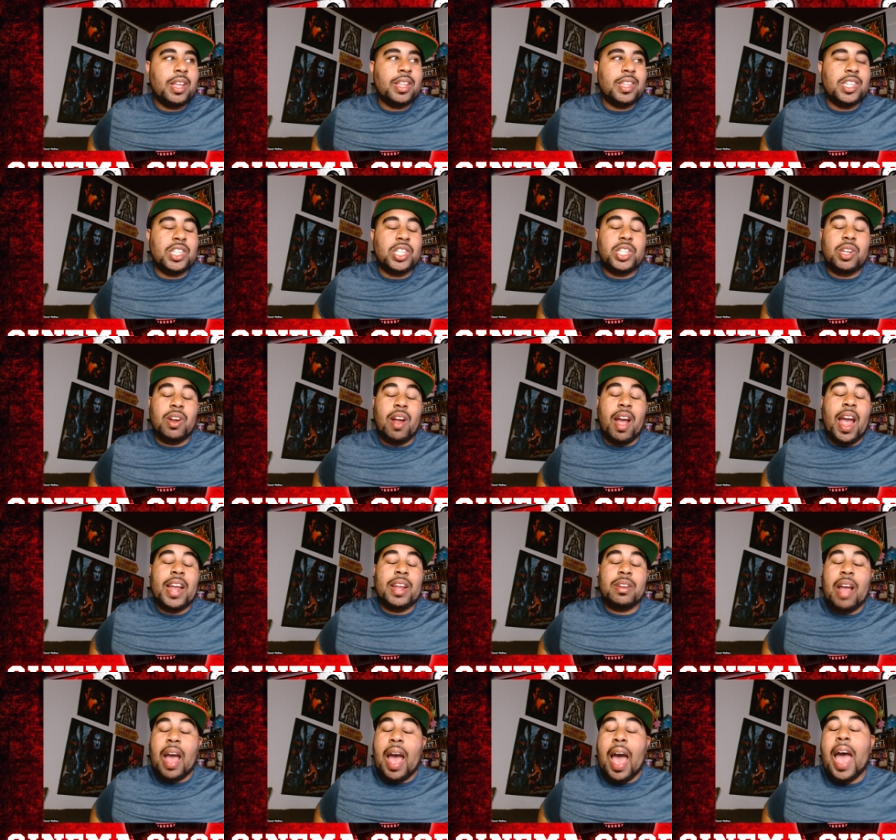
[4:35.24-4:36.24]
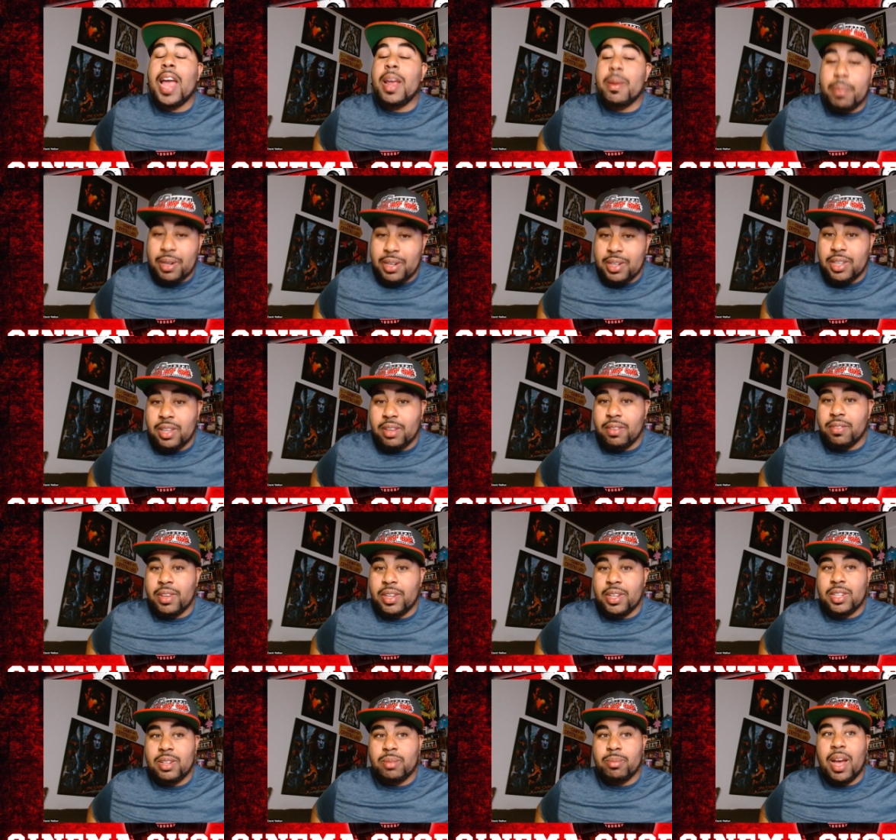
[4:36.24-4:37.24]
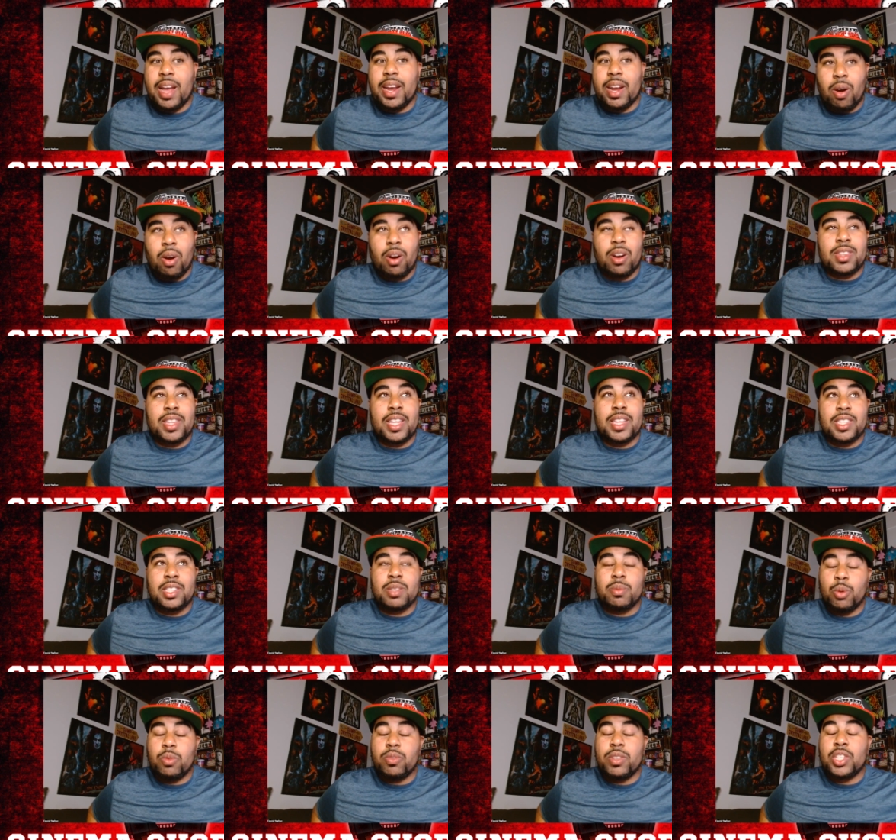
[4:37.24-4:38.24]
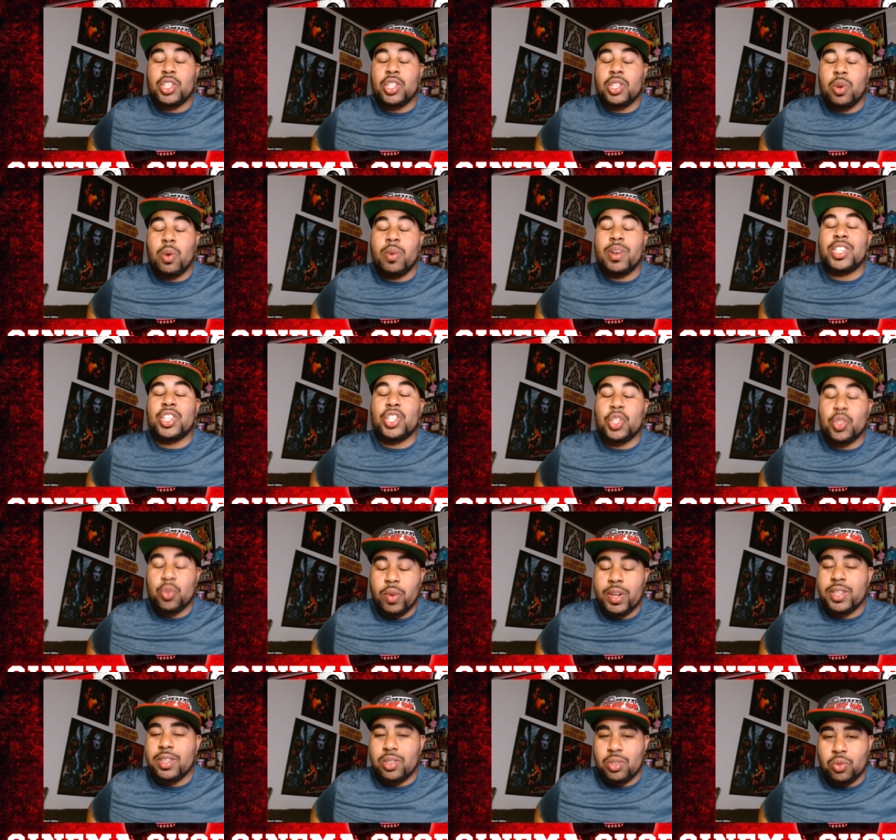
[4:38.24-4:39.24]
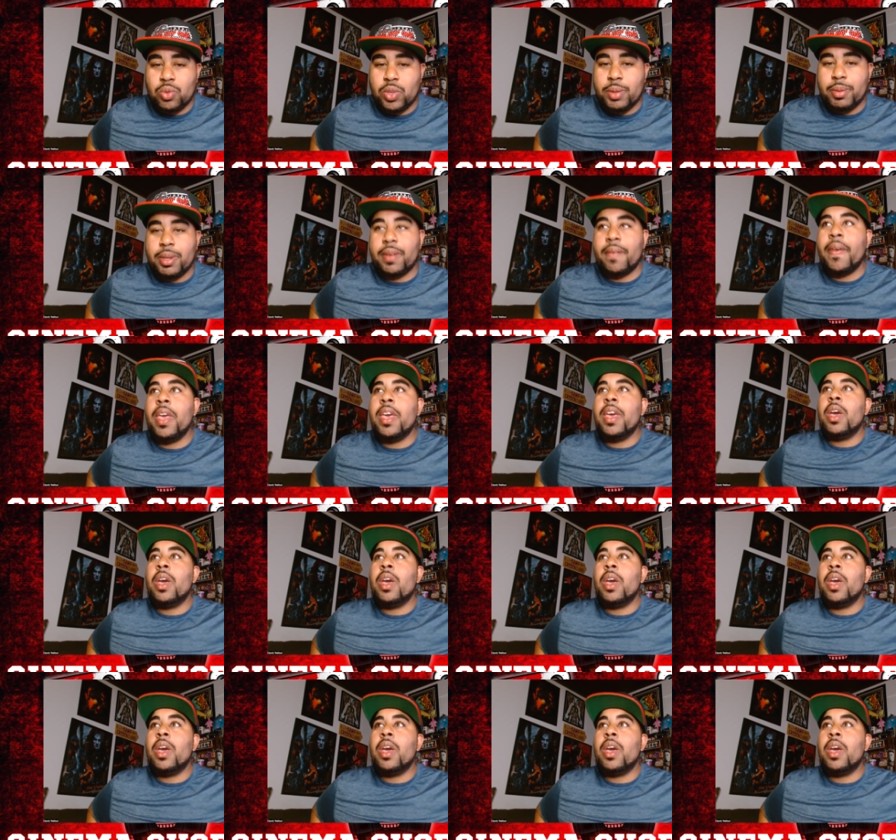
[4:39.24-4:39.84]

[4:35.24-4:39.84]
this year. I believe in my heart that this movie is going straight to streaming.